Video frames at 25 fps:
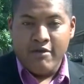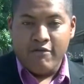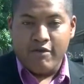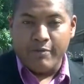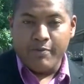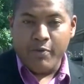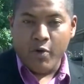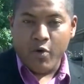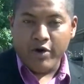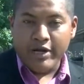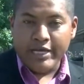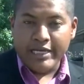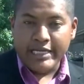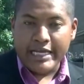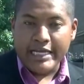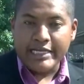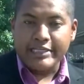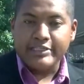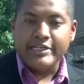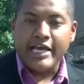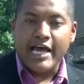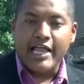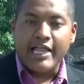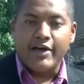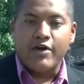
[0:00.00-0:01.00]
Reporting
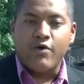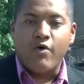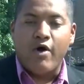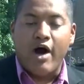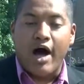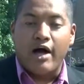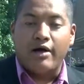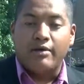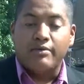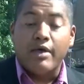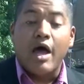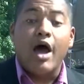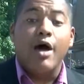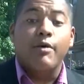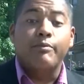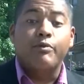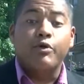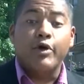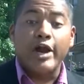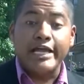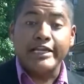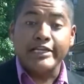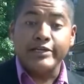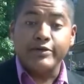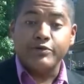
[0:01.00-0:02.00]
in Tahlequah,
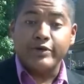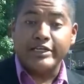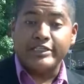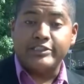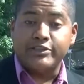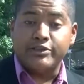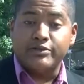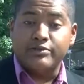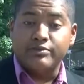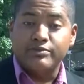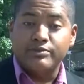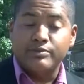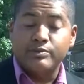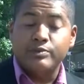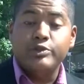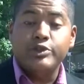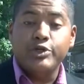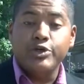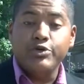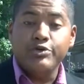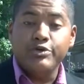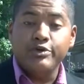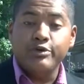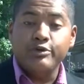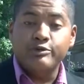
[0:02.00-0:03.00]
Brandon Richard,
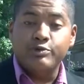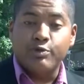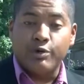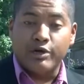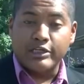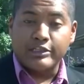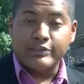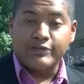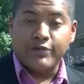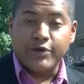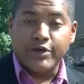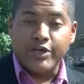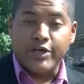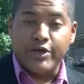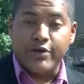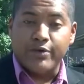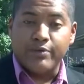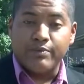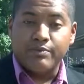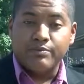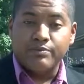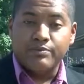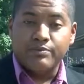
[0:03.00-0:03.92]
2 News works for you.